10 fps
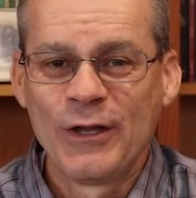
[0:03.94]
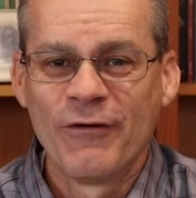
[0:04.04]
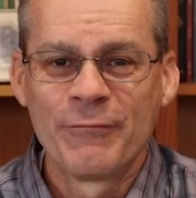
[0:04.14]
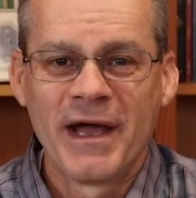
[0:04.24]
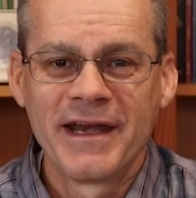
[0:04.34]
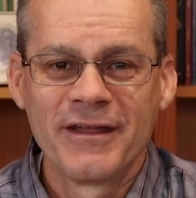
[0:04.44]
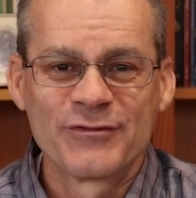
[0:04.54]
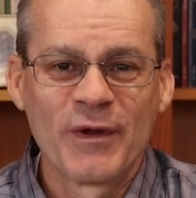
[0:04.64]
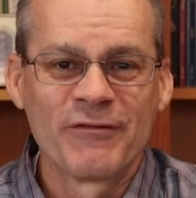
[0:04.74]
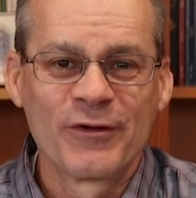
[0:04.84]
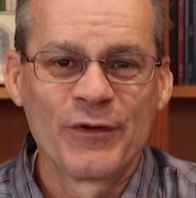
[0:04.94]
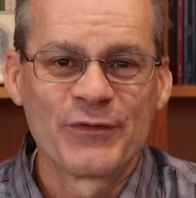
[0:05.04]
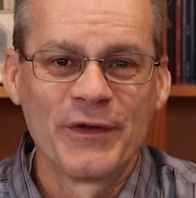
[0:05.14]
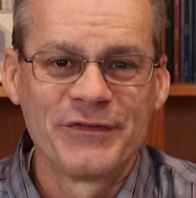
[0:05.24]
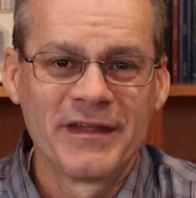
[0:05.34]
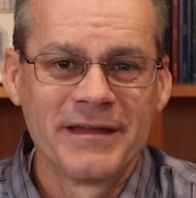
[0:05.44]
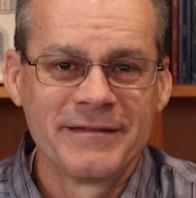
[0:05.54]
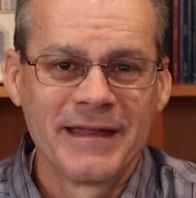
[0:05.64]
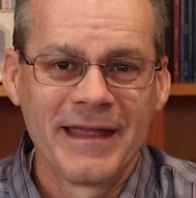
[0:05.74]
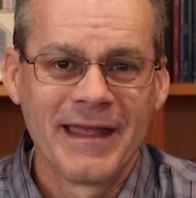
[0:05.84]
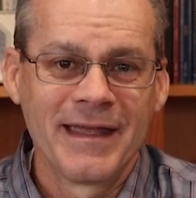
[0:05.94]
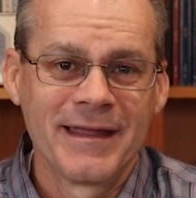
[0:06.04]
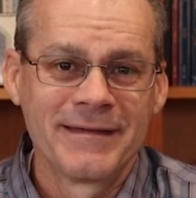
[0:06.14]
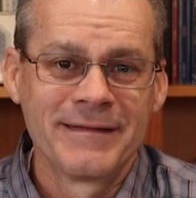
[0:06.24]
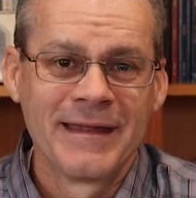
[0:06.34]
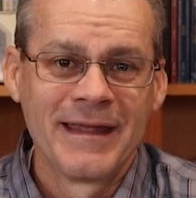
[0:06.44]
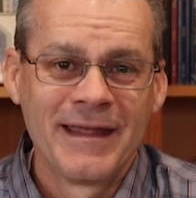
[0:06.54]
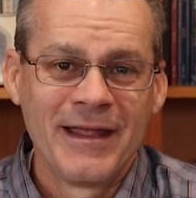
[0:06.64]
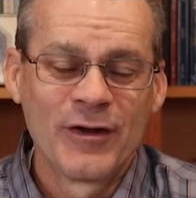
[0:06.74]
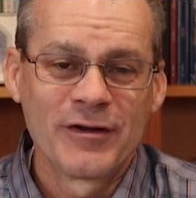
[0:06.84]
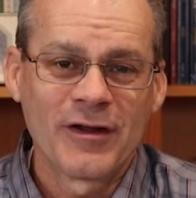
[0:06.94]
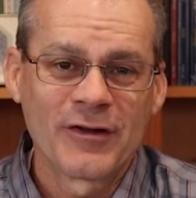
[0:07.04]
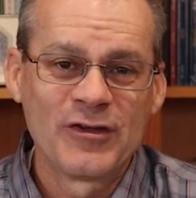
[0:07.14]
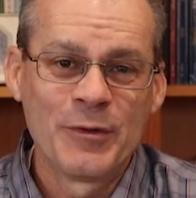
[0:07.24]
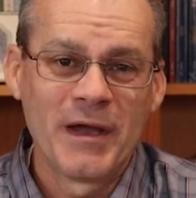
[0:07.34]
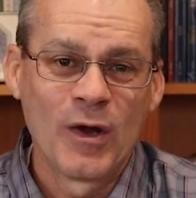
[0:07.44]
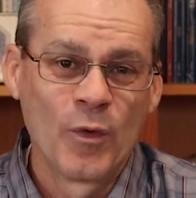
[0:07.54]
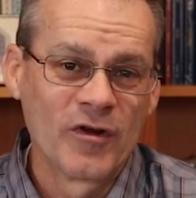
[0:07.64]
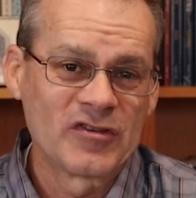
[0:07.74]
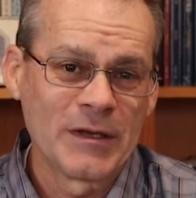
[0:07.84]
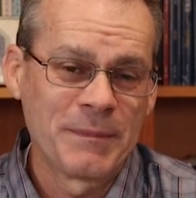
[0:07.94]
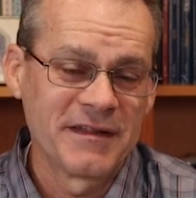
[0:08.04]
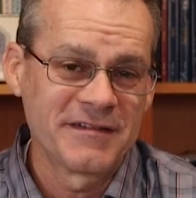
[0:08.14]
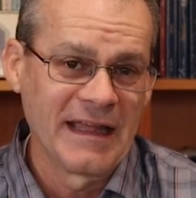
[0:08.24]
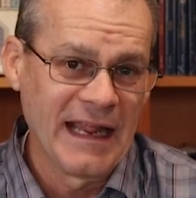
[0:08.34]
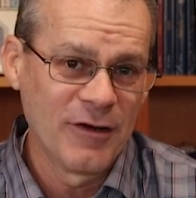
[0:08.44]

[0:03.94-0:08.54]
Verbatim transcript: Hello, everybody. It's Reverend Chris Wilson, and here to talk to you about worship at St.